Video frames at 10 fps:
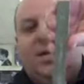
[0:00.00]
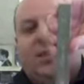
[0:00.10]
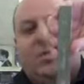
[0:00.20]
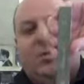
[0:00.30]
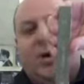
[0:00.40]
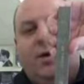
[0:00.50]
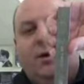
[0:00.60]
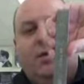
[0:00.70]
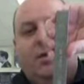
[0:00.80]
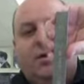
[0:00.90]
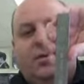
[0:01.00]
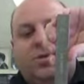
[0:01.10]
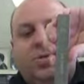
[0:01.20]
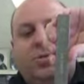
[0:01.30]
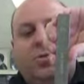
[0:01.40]
this way,
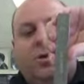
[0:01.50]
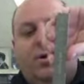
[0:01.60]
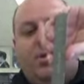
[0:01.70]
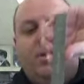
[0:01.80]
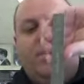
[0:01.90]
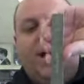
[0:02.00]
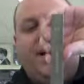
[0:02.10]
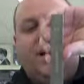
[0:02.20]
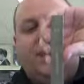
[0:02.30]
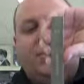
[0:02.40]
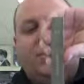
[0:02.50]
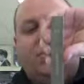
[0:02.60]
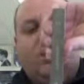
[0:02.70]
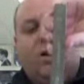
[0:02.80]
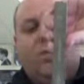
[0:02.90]
so the magnet is the
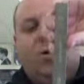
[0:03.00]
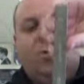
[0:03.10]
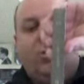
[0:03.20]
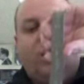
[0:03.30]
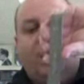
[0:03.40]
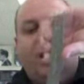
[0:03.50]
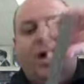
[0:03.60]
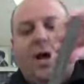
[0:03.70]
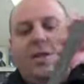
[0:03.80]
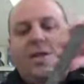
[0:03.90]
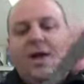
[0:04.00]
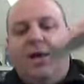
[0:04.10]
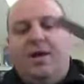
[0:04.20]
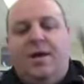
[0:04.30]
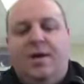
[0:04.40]
one that I'm holding, and that
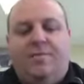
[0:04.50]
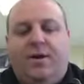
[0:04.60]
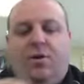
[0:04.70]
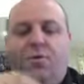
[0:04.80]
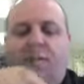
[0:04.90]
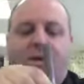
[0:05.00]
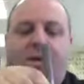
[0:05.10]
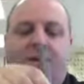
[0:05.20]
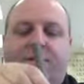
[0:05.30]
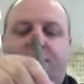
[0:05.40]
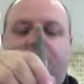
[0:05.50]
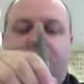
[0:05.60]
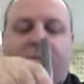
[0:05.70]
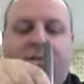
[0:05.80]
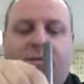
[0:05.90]
if I go like this,
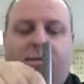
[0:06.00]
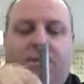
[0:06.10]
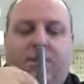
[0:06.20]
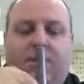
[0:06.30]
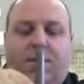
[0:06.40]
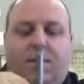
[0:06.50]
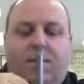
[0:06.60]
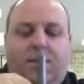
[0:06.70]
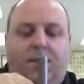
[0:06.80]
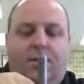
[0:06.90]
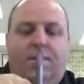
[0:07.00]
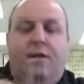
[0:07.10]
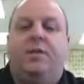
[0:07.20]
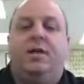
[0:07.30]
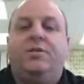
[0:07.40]

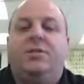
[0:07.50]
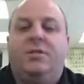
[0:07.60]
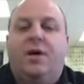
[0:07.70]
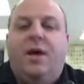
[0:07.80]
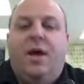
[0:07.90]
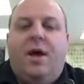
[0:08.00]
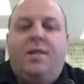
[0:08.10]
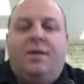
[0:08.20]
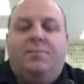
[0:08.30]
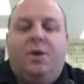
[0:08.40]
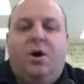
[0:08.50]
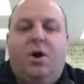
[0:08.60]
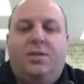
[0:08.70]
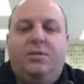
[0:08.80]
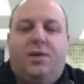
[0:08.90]
it doesn't, and that's
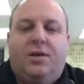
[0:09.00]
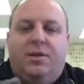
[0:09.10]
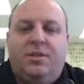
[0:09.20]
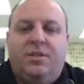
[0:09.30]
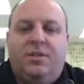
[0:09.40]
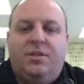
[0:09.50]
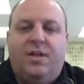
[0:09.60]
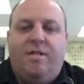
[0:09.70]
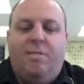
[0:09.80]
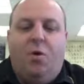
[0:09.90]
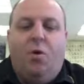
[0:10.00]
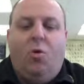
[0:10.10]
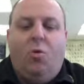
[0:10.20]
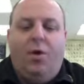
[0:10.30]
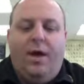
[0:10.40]
because this doesn't have a
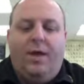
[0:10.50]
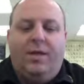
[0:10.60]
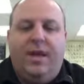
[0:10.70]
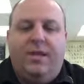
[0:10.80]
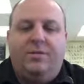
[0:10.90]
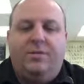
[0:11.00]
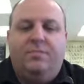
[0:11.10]
pole at the end.